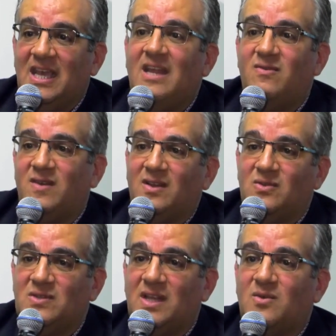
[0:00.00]
and
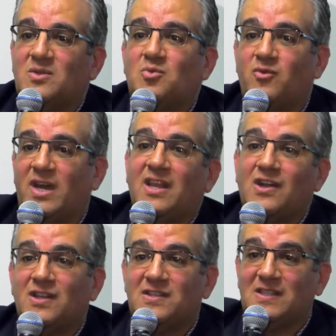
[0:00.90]
fellows that I was providing
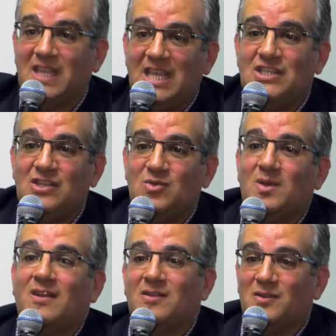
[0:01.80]
consultation to
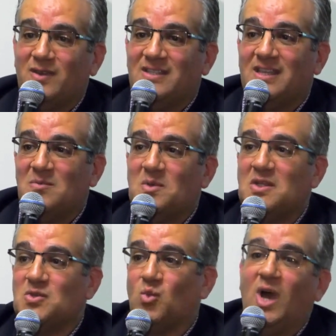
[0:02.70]
medical device
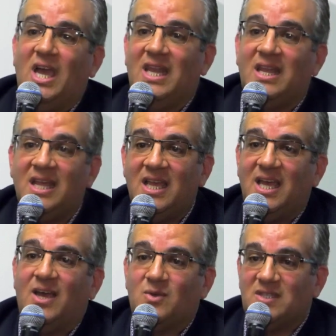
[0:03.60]
companies while
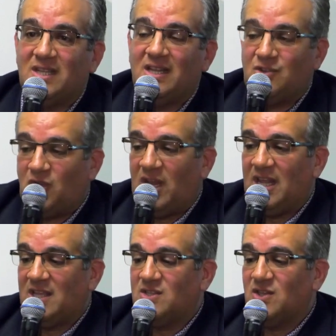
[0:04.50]
I was still in
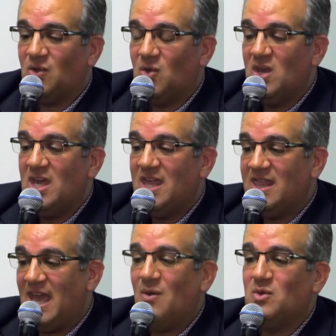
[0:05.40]
training. So
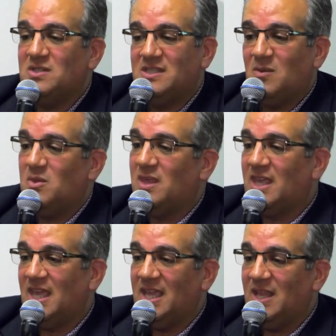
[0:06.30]
that was
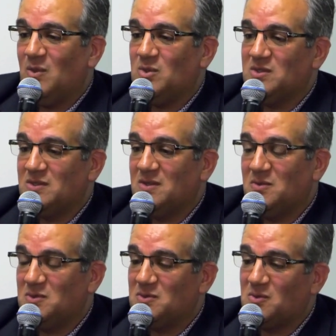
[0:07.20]
something, it was
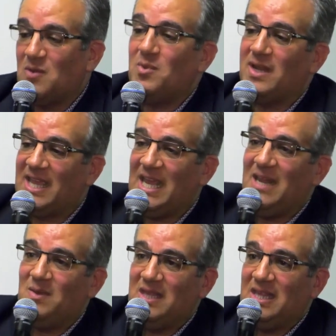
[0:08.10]
great. But
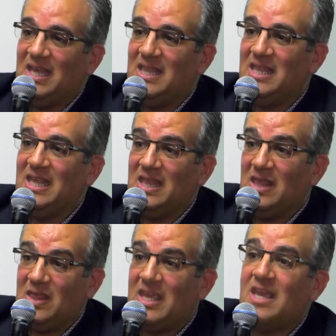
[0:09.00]
again, I mean, the
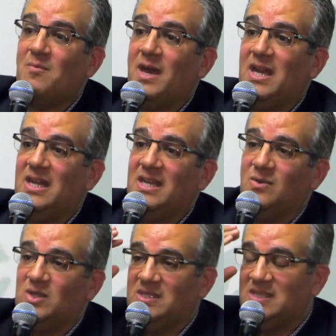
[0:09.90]
thing about it
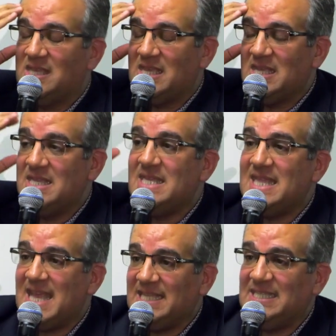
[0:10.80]
was the
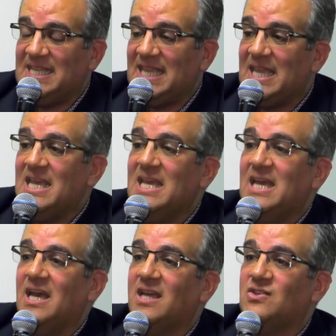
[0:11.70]
testing
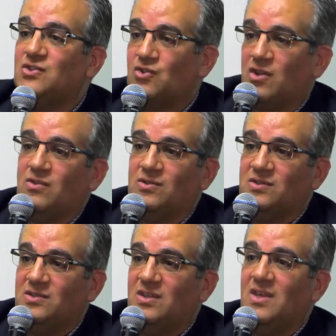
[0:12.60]

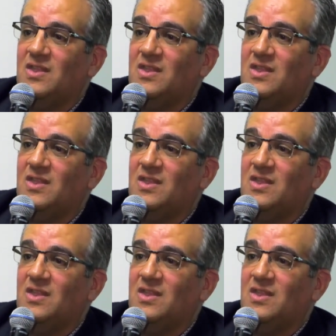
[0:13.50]
struggles.